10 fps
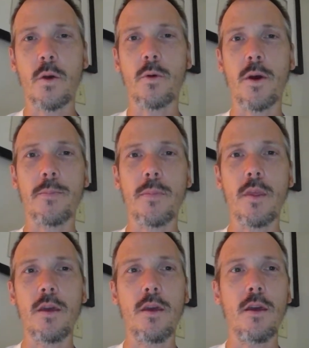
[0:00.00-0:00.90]
Okay,
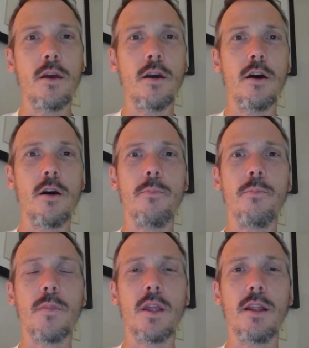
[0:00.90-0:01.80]

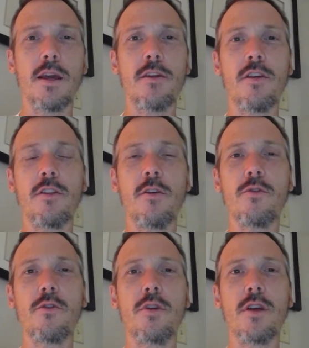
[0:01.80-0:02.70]
and like I said,
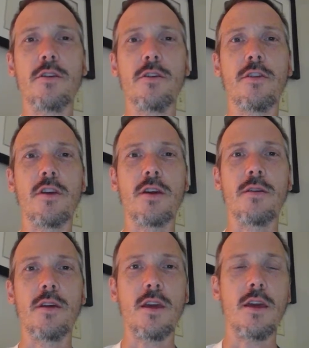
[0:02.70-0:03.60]
those are in
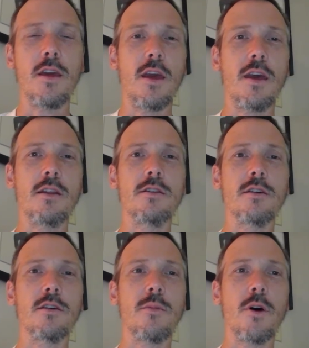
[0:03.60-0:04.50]
ELC, and
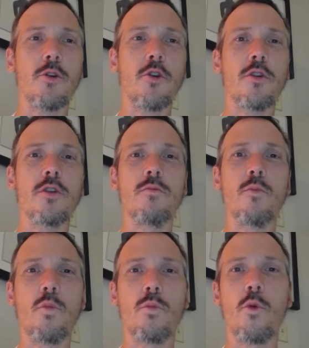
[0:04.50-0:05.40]
I'll show
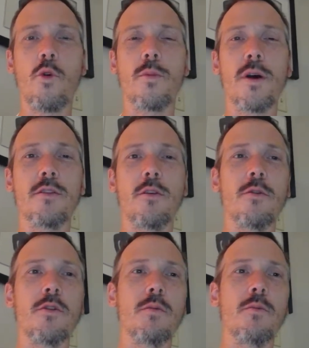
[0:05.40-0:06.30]
you more about
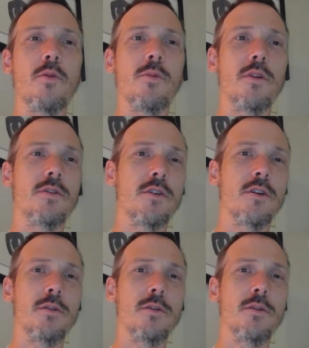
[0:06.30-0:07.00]
those in a moment.